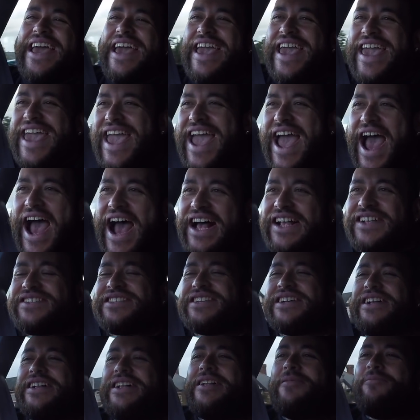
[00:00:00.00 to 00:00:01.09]
It has
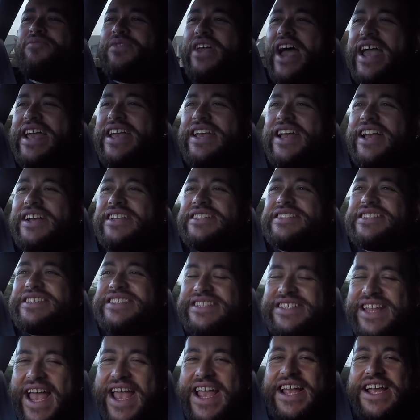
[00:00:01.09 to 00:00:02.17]
a
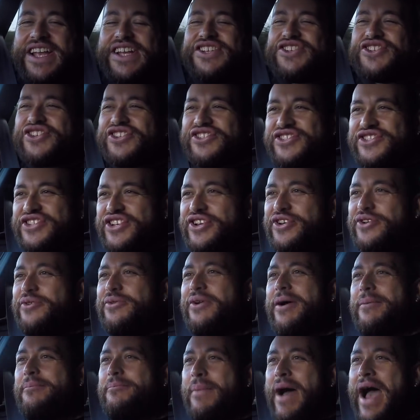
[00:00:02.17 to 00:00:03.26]
stage
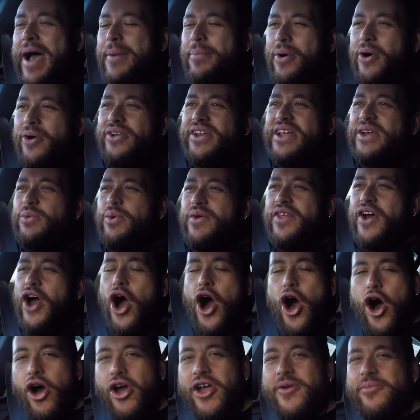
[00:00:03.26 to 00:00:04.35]
2 map on it with a
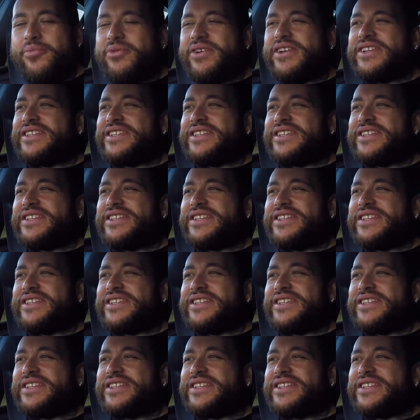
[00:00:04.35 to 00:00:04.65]
hybrid